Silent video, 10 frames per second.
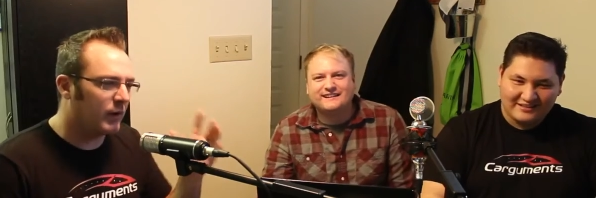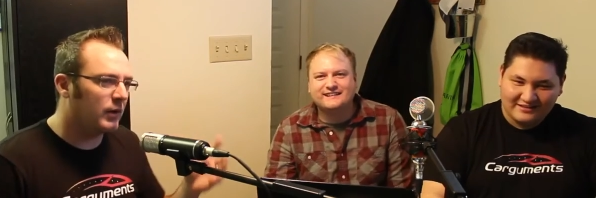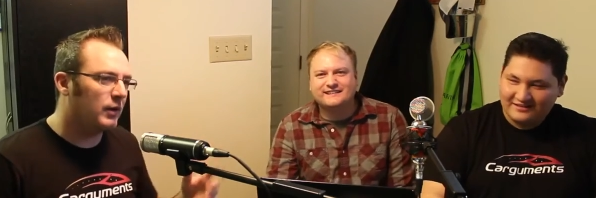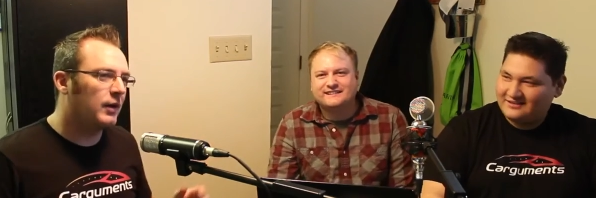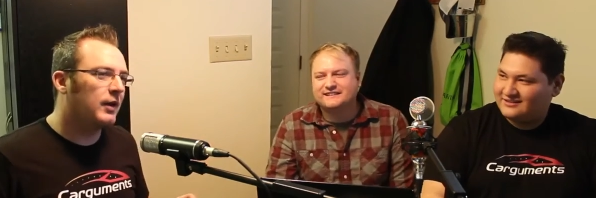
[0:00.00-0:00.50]

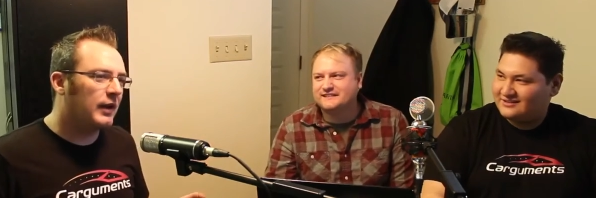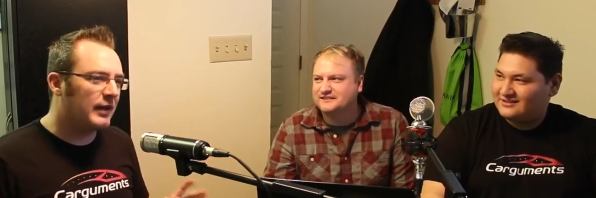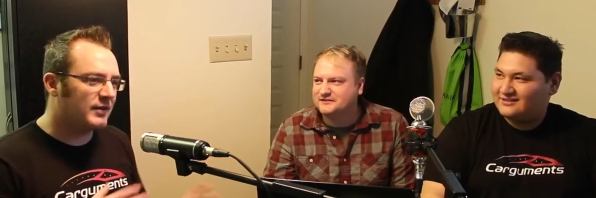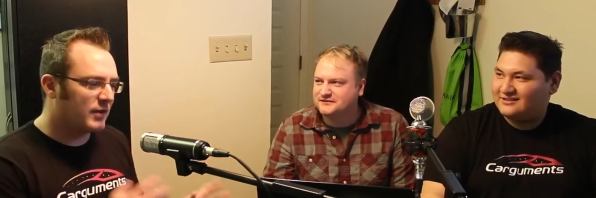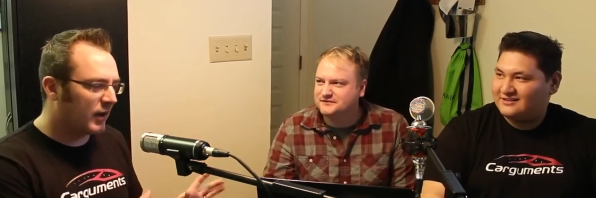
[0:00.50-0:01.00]
Speaker 1: but
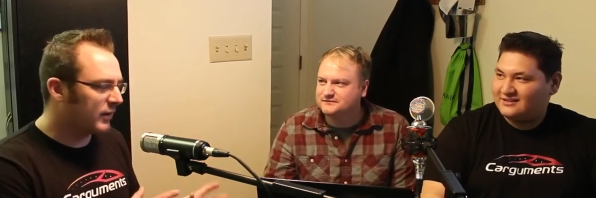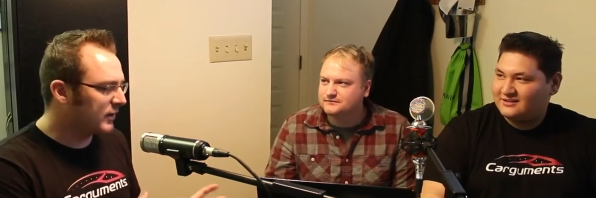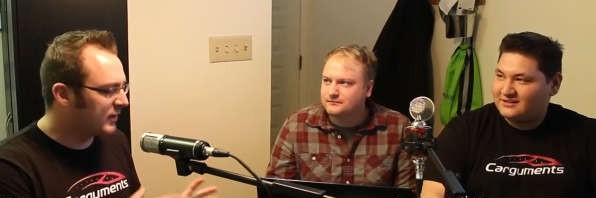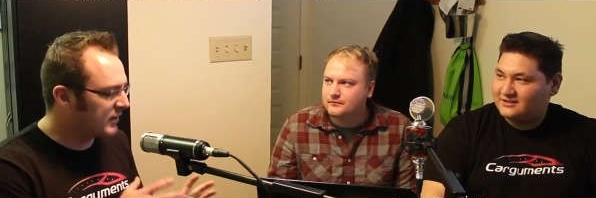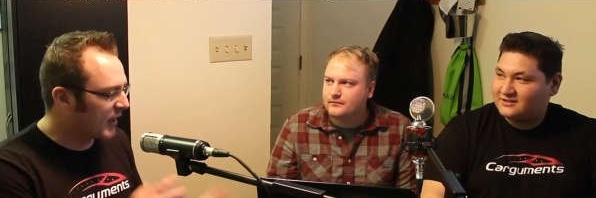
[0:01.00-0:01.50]
he's done
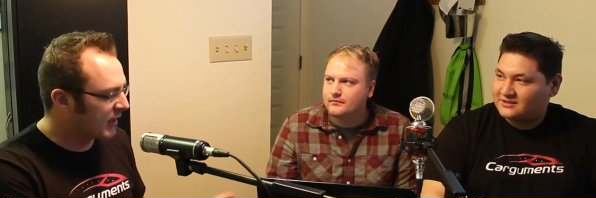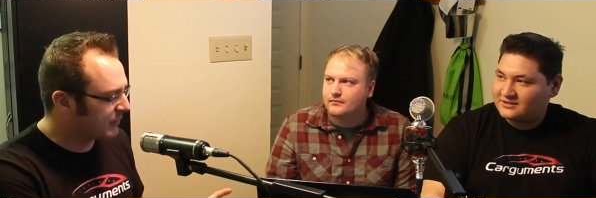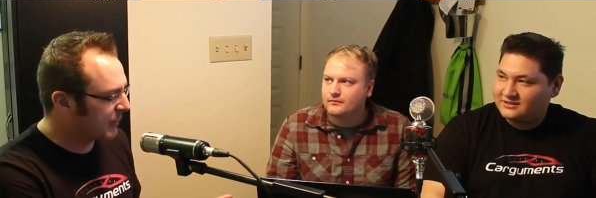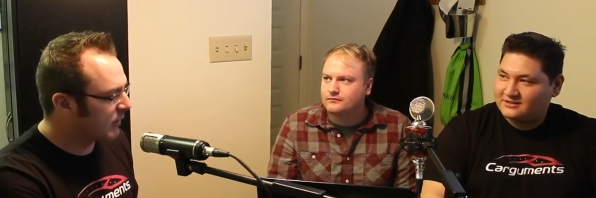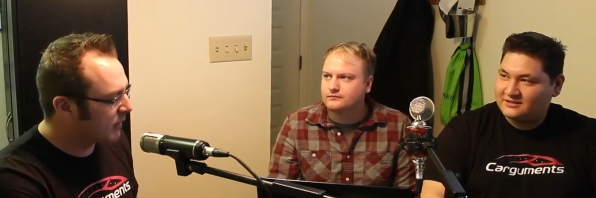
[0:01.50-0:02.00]
this. He's got
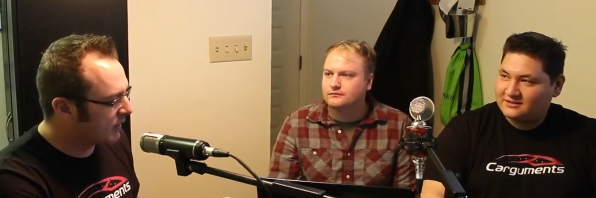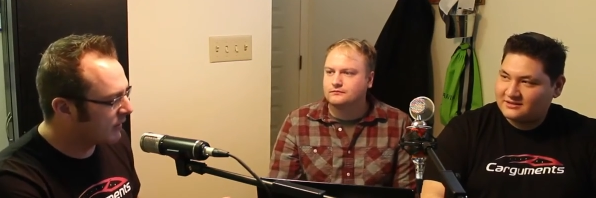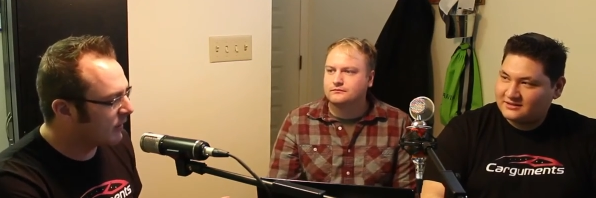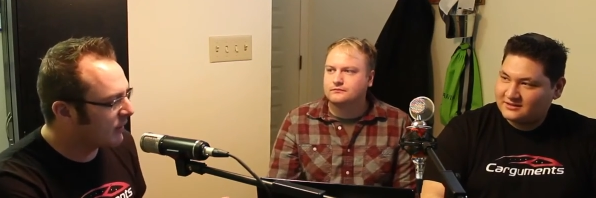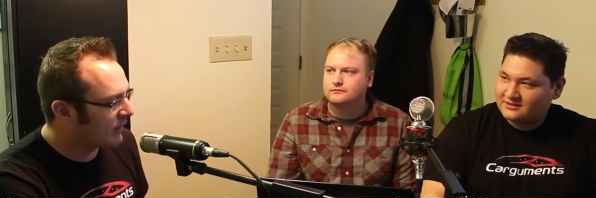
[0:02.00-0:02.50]

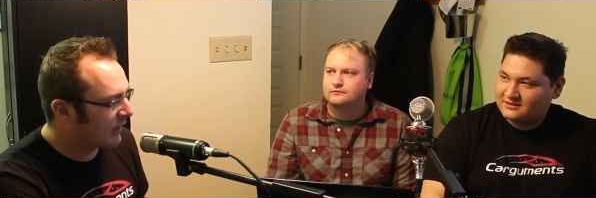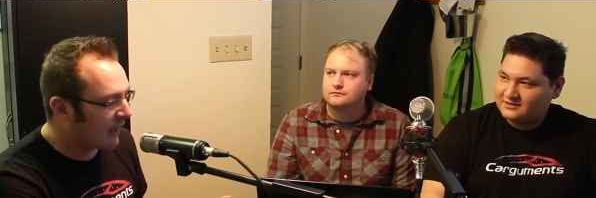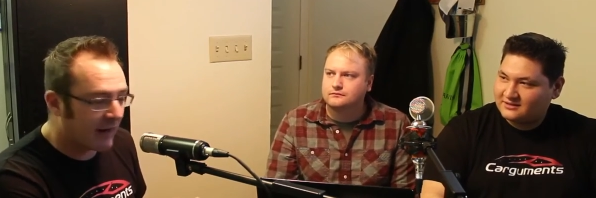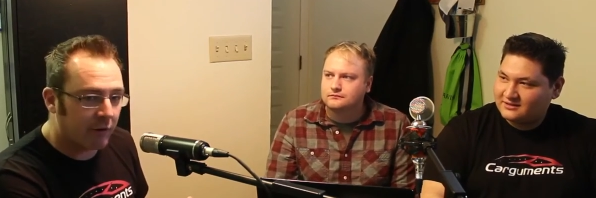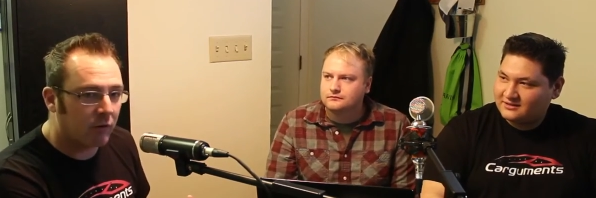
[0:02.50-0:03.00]
experience in it that
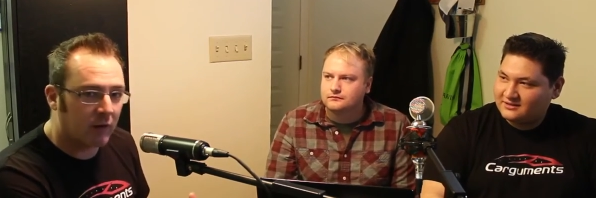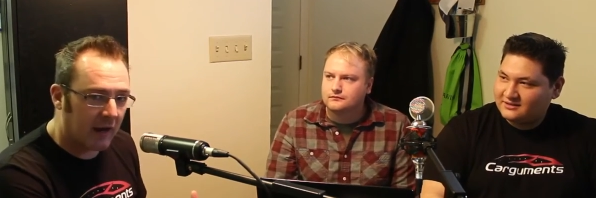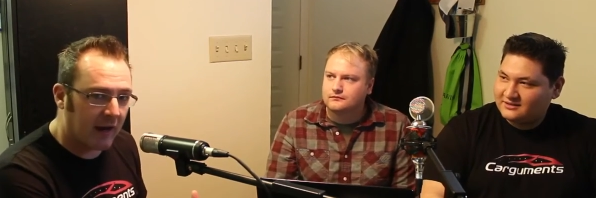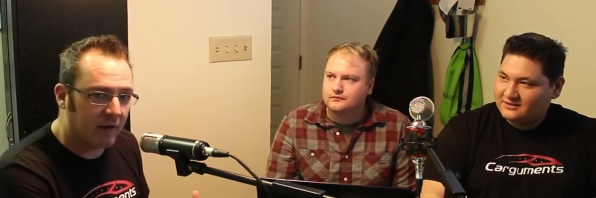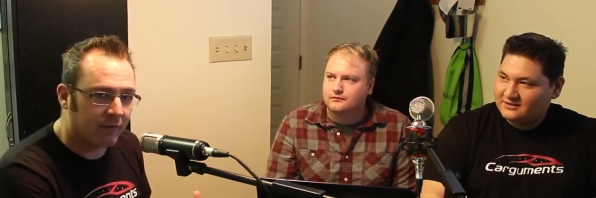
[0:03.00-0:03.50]
I don't
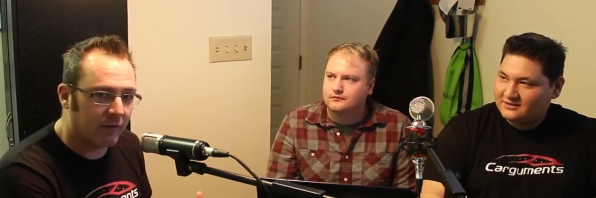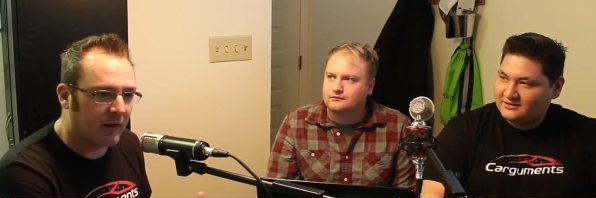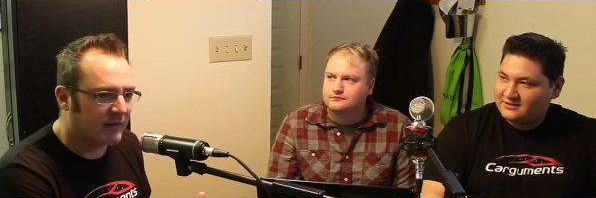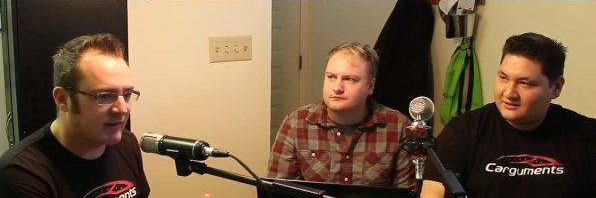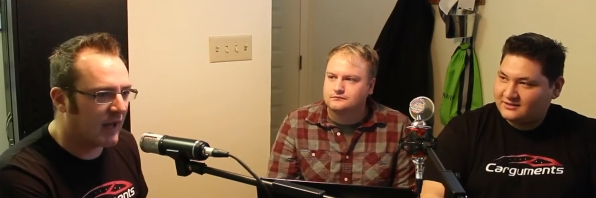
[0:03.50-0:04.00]
have.
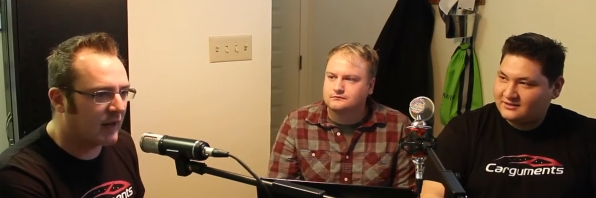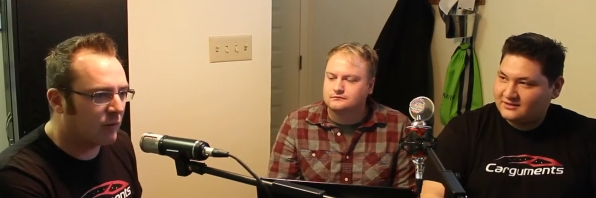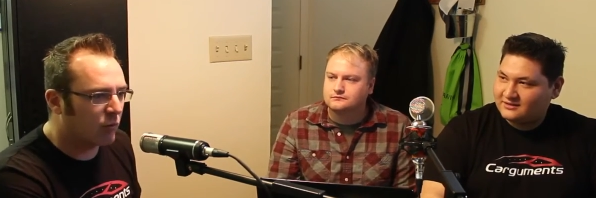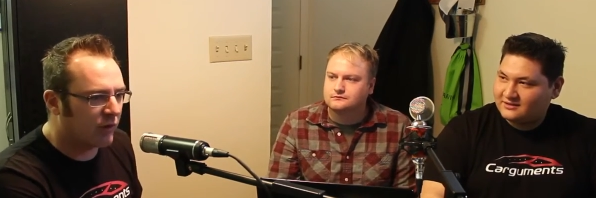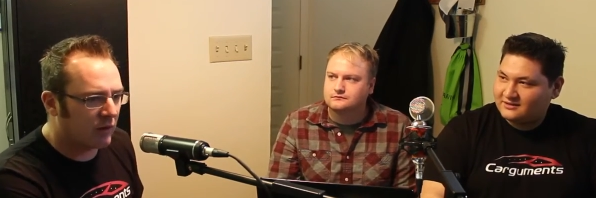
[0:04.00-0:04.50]
I sat
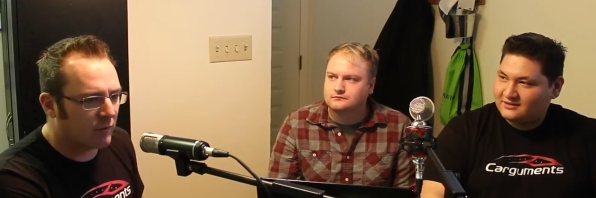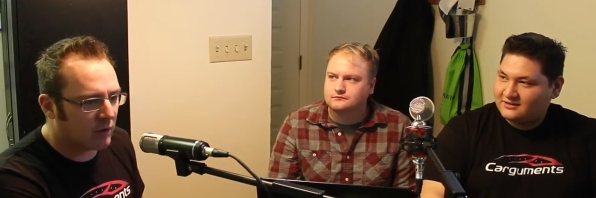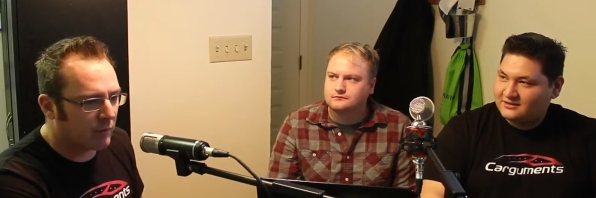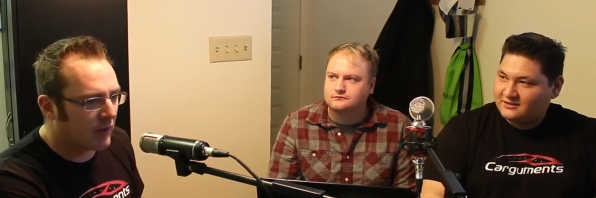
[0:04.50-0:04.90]
in with him on a